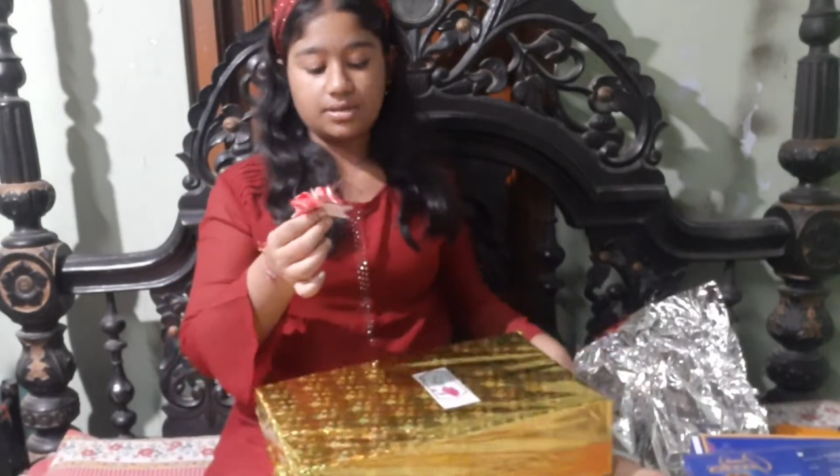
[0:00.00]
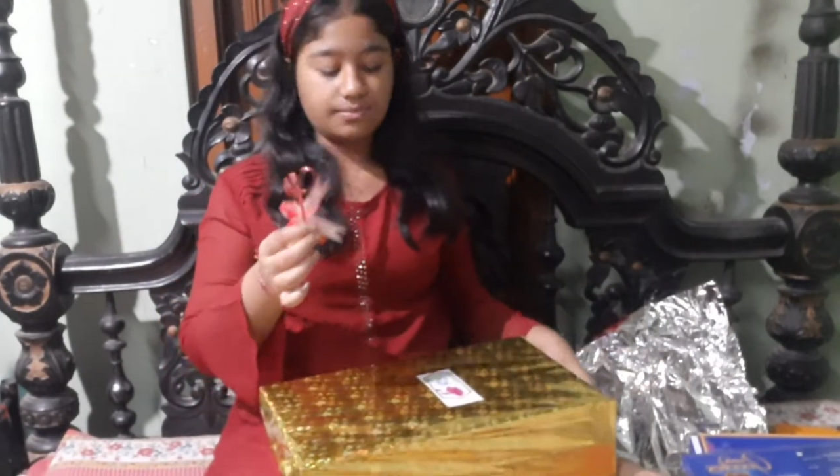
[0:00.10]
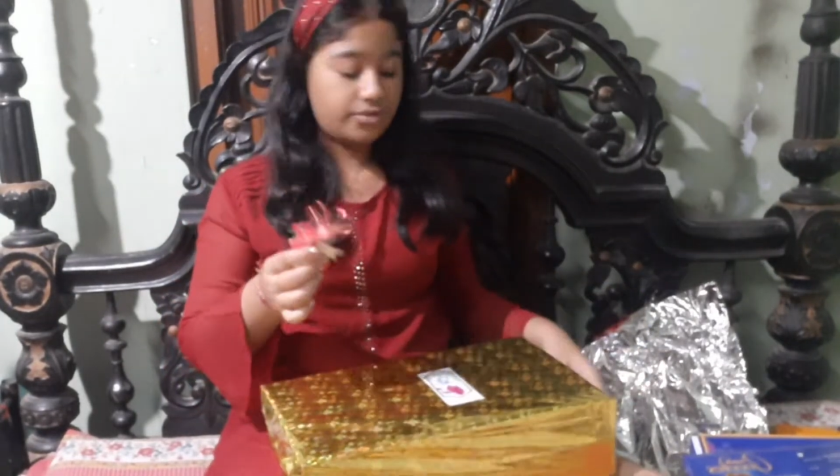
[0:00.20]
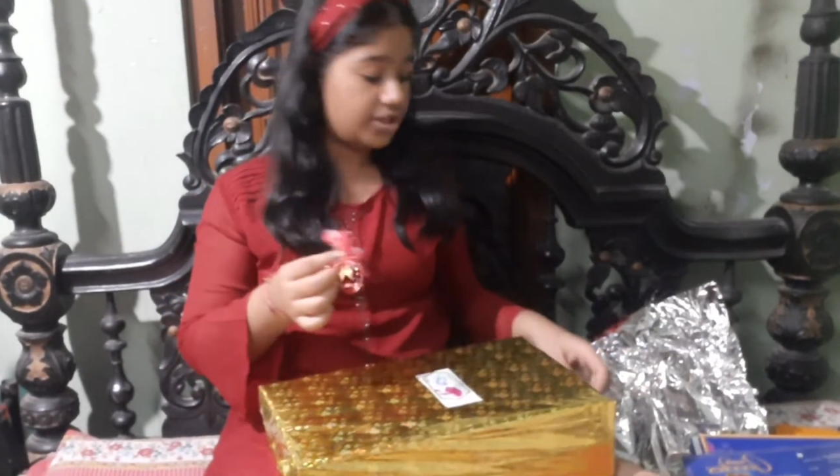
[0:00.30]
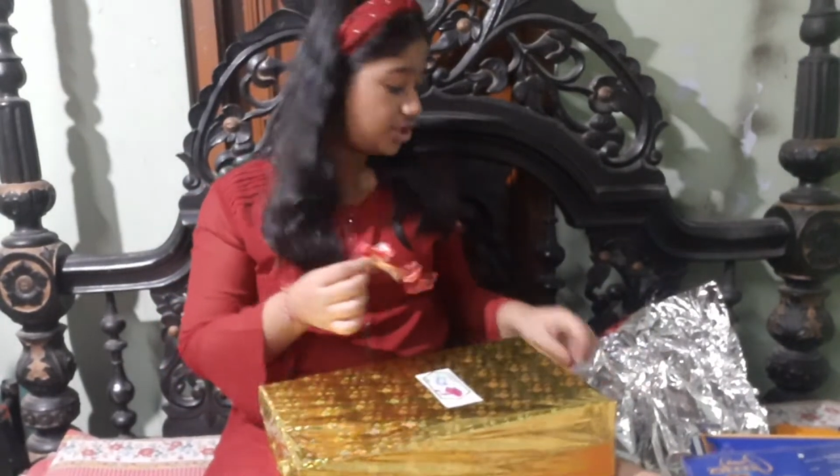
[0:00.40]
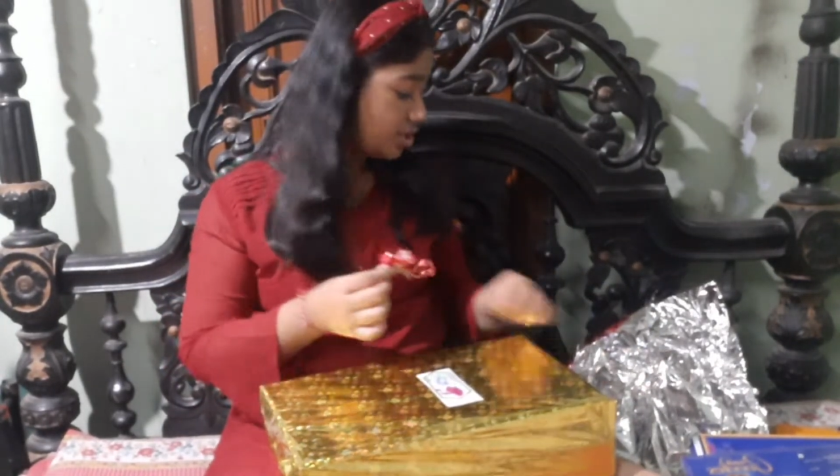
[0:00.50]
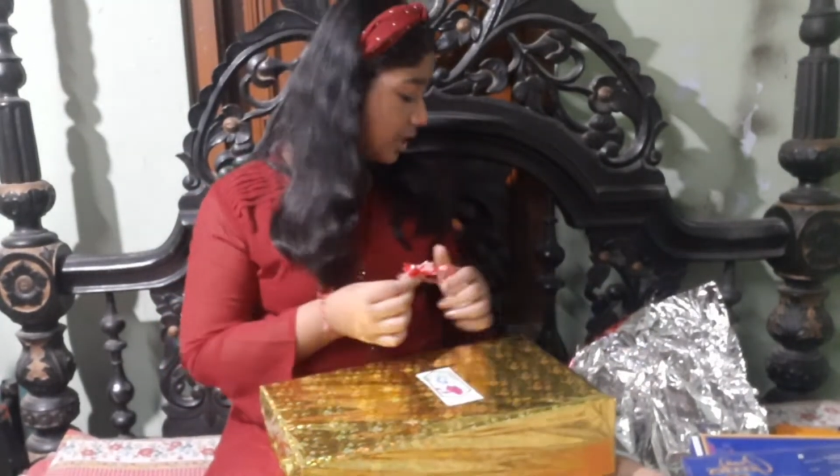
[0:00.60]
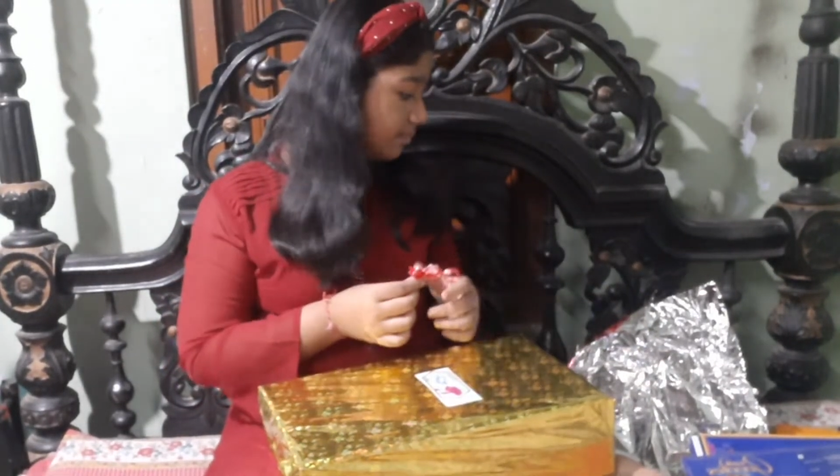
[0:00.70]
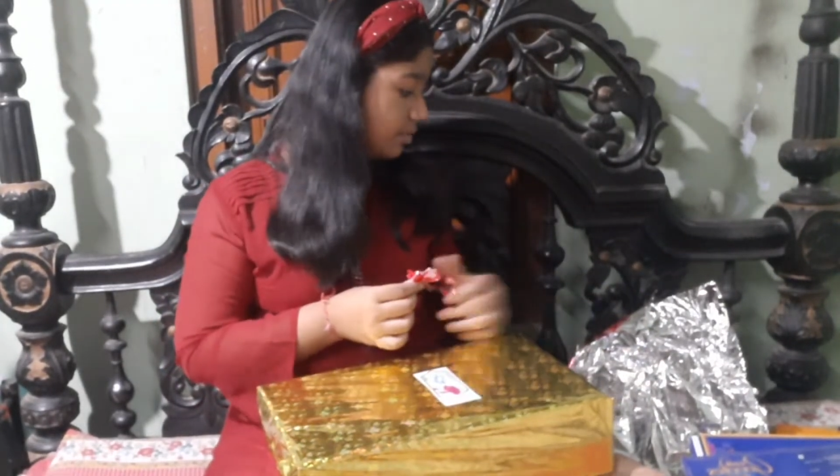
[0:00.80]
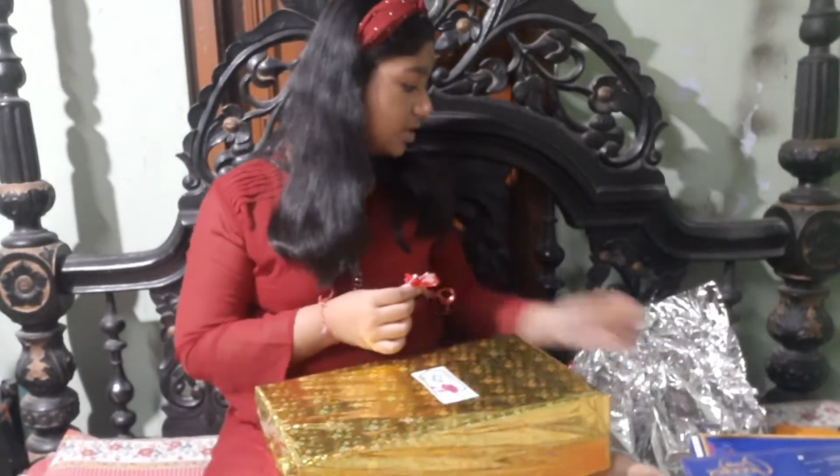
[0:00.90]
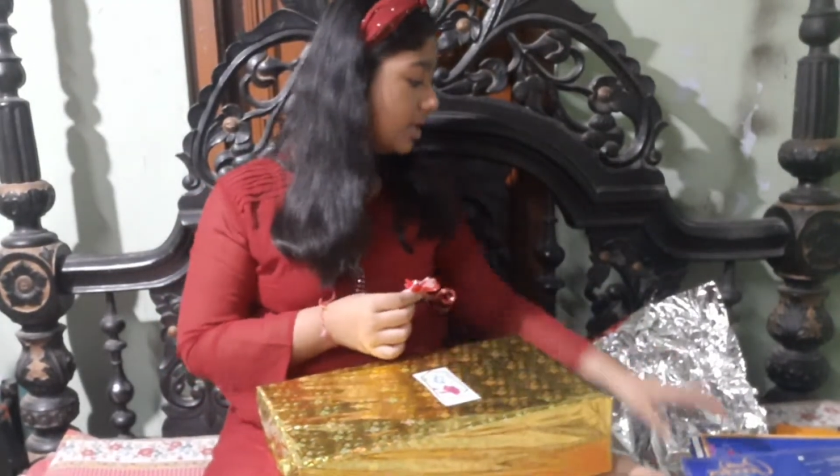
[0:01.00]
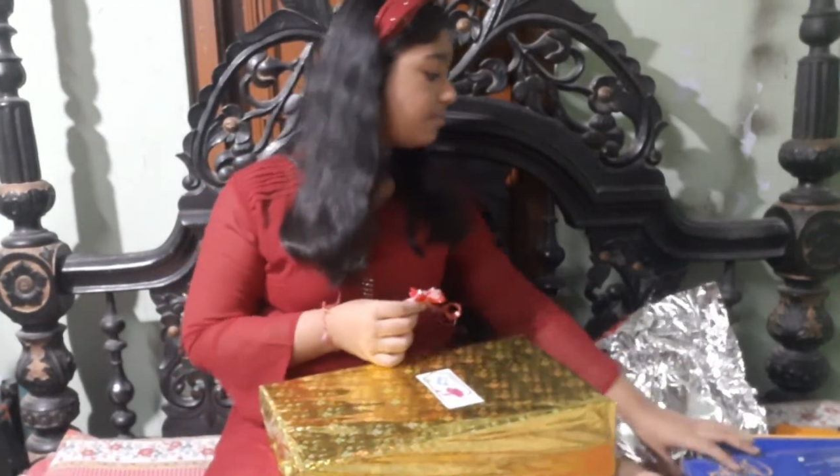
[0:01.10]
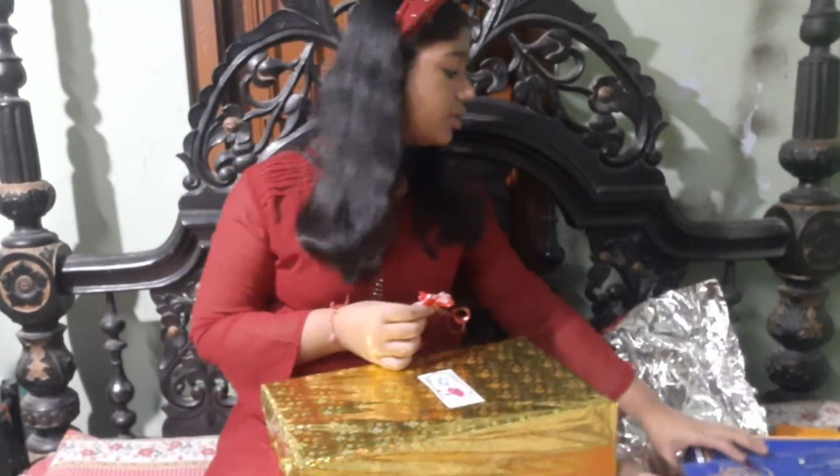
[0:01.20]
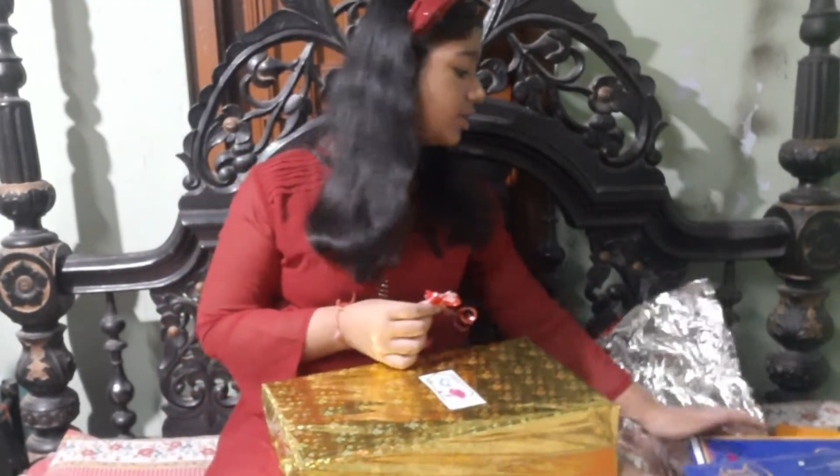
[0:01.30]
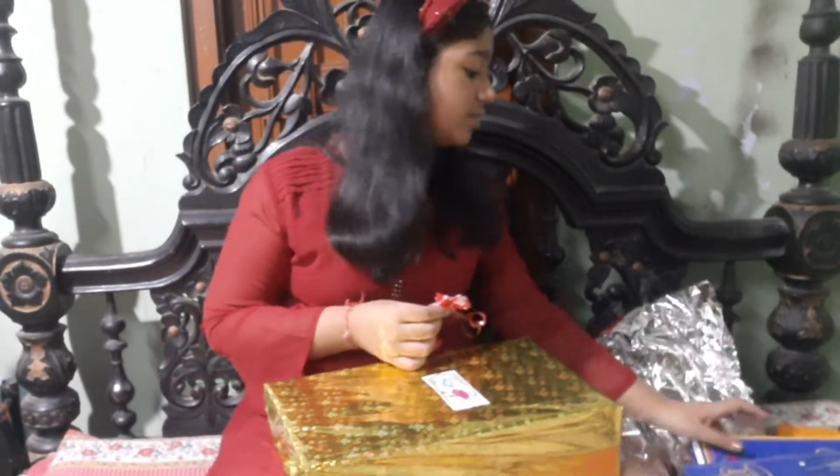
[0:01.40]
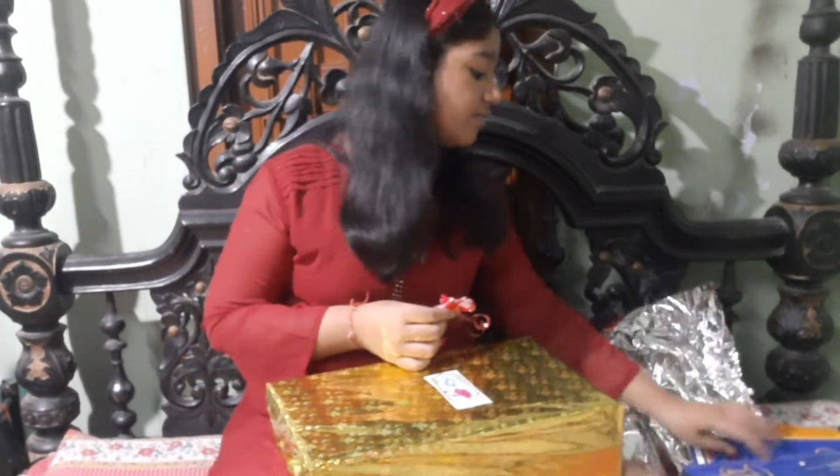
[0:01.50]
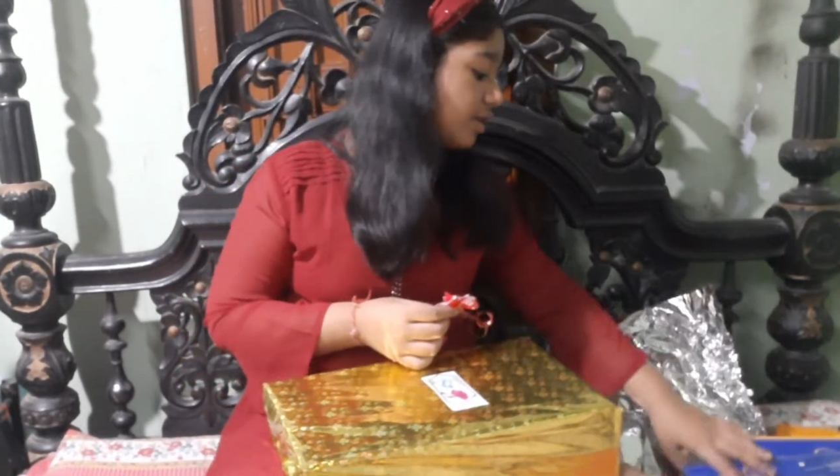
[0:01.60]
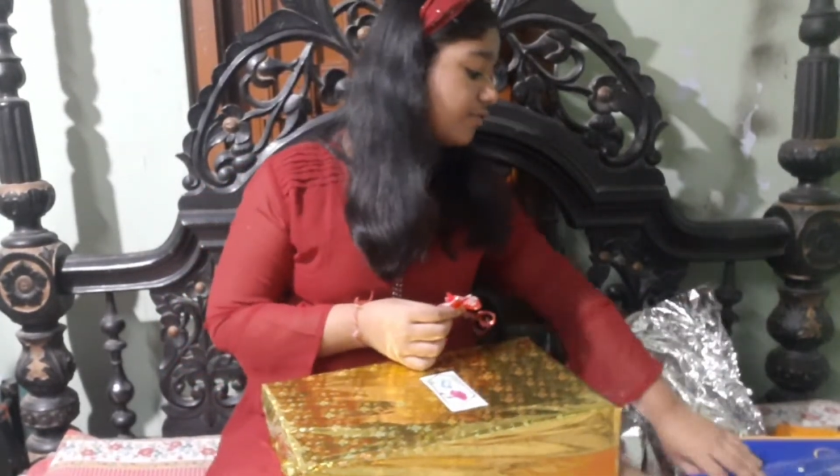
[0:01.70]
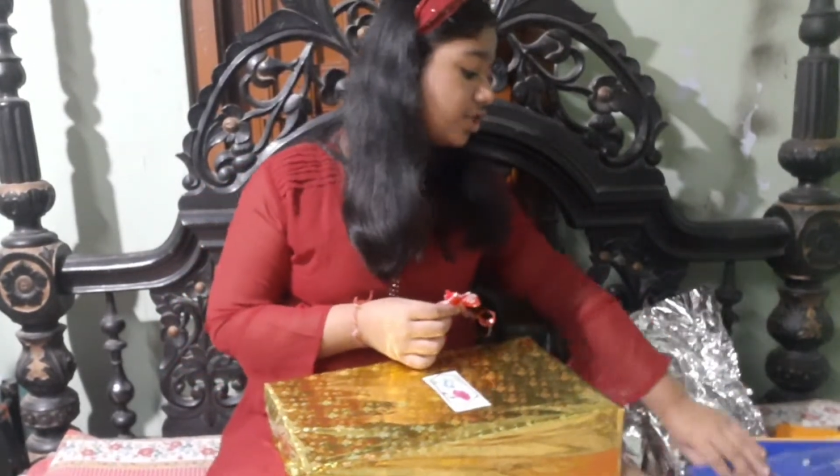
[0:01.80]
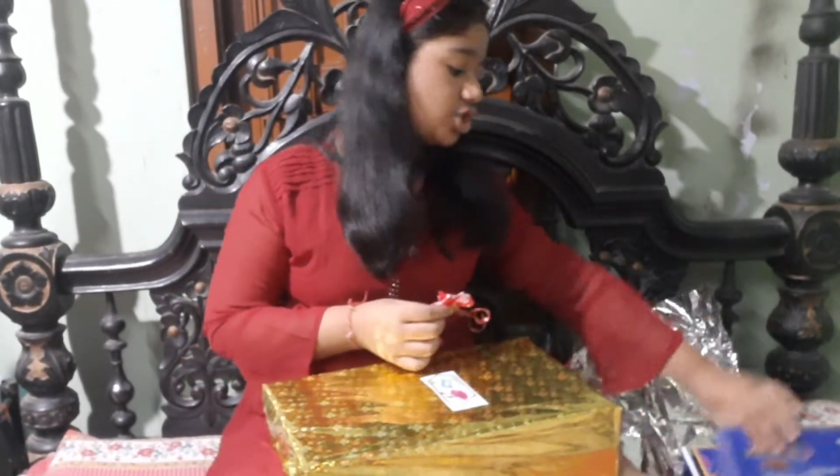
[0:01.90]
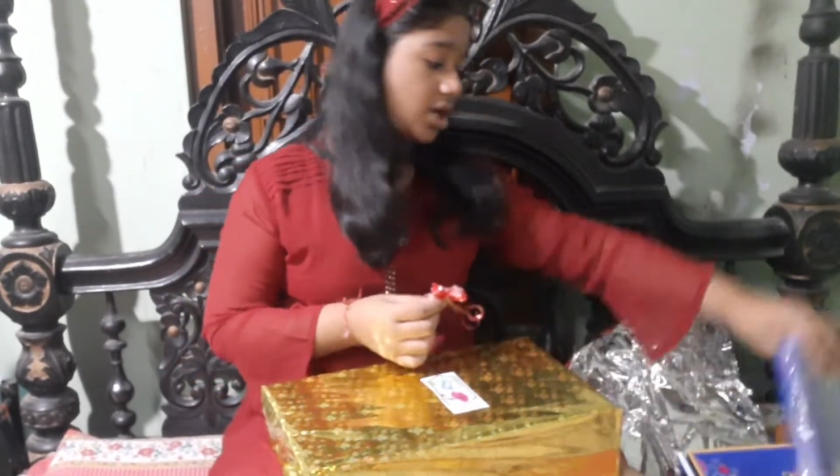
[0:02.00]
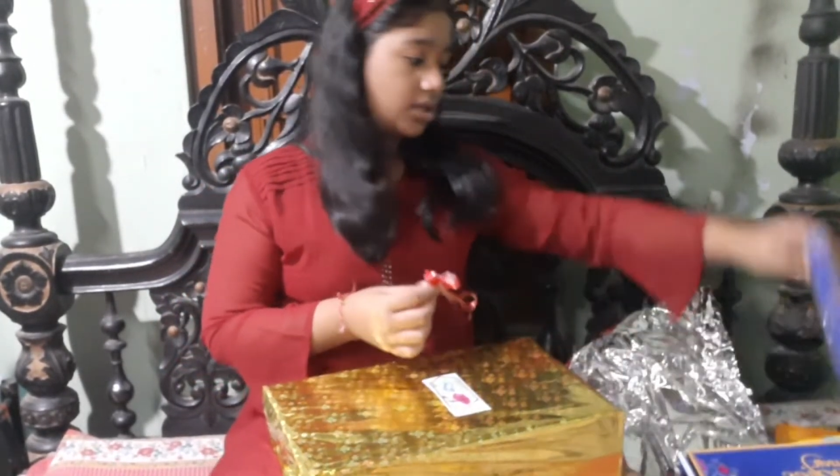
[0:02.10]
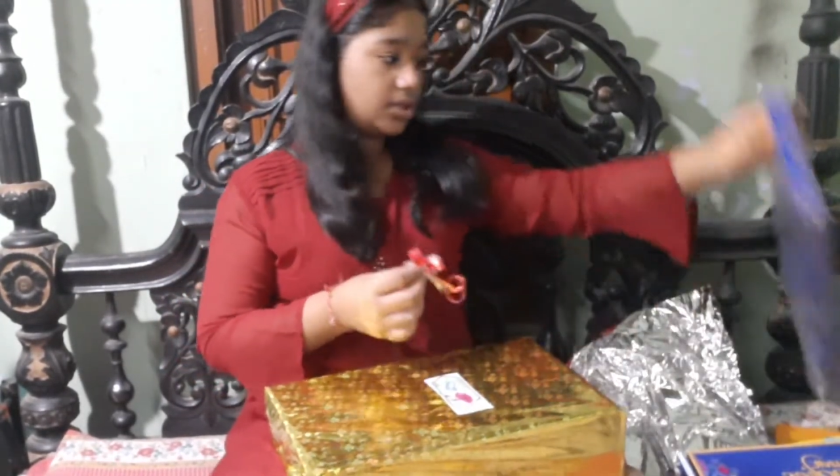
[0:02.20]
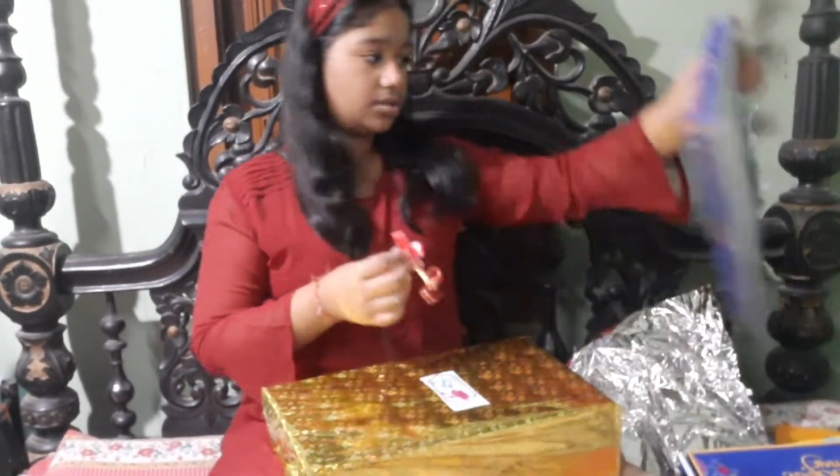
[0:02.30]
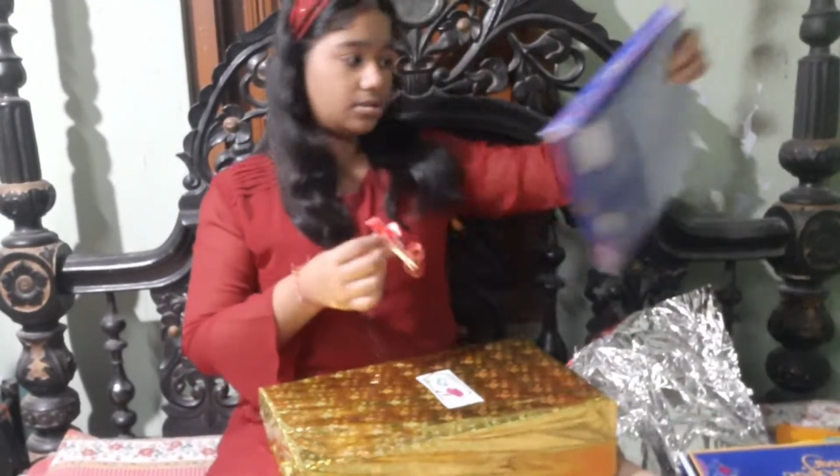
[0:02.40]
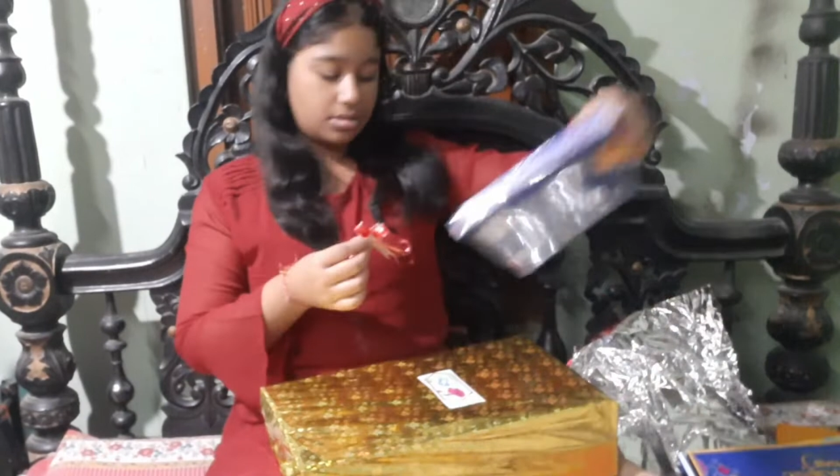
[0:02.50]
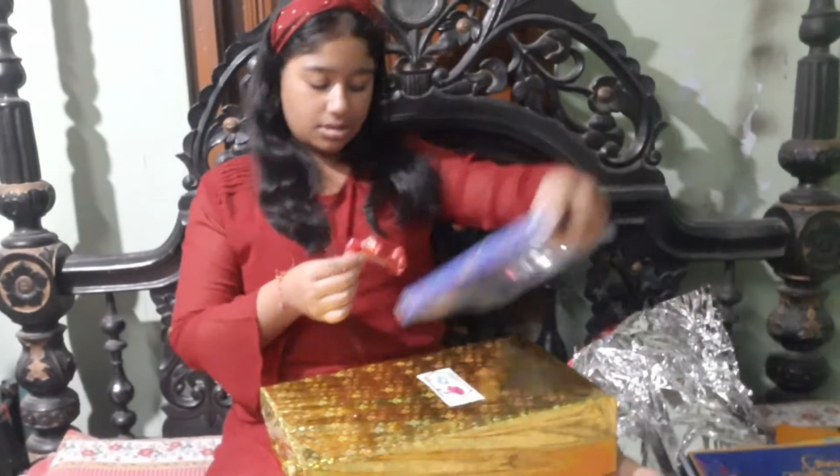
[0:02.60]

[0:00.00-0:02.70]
Where should I put it? I'll put it in one of the chocolates.